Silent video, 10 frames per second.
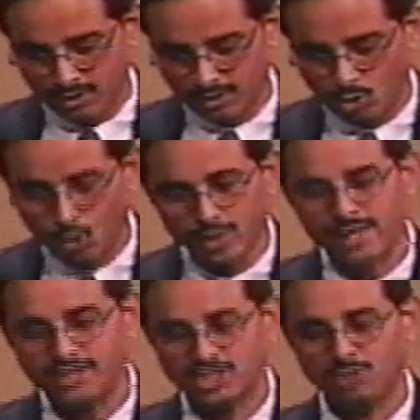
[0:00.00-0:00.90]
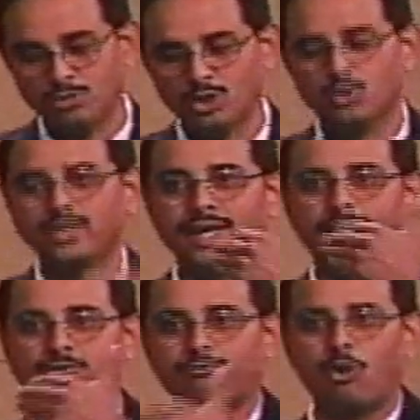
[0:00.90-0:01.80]
correlation between
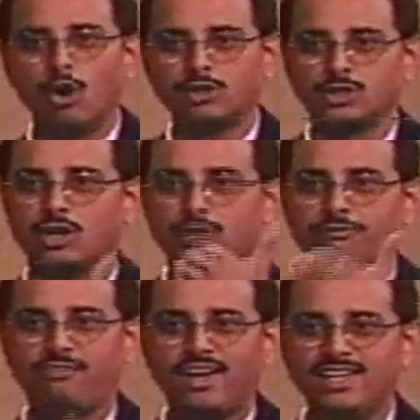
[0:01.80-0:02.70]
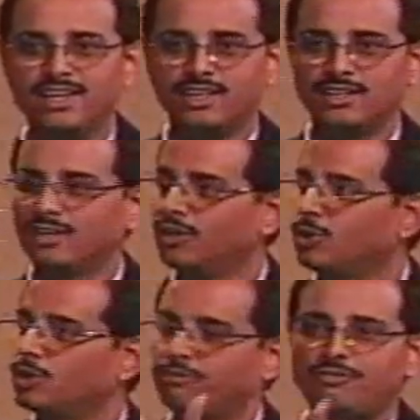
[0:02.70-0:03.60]
a fault or a failure
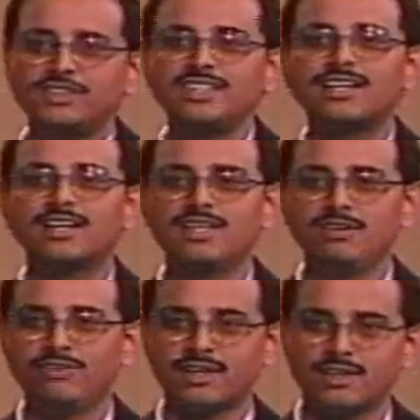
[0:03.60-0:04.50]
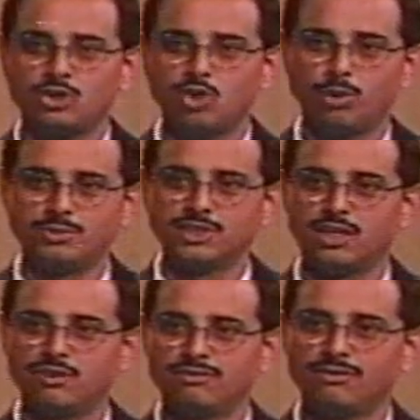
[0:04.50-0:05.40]
to the physical defect that you
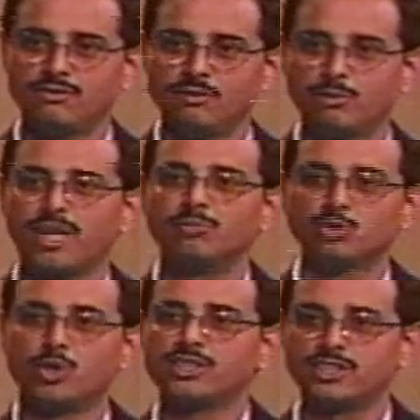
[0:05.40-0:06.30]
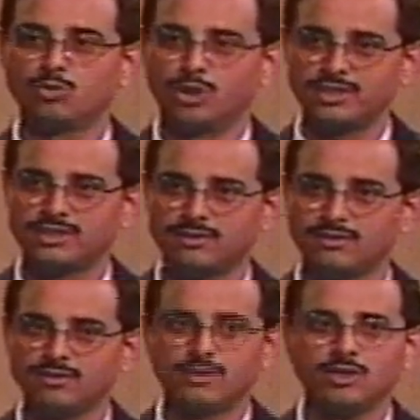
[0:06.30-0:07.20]
observe, becomes worse and worse.
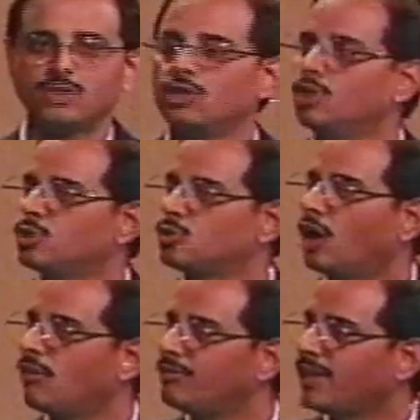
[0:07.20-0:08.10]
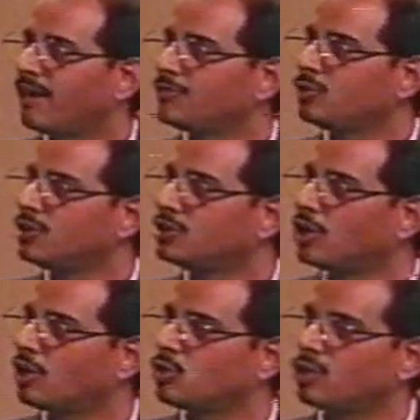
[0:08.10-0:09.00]
So you often have to
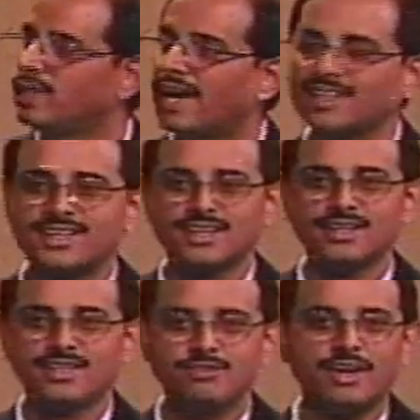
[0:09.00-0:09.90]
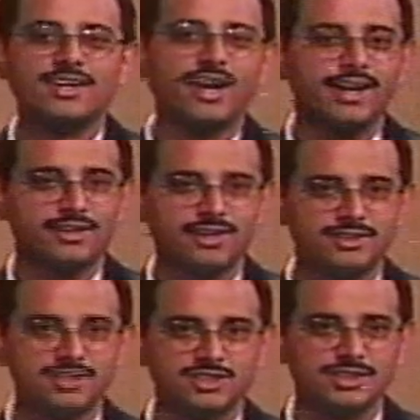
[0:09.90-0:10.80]
resort to electrical defect
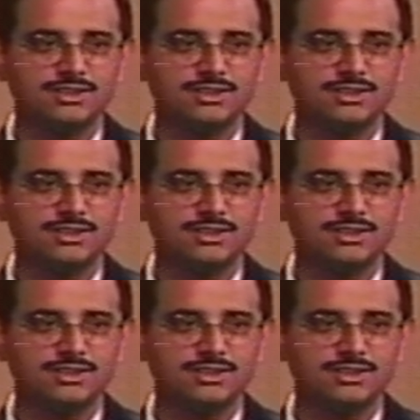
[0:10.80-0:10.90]
characterization.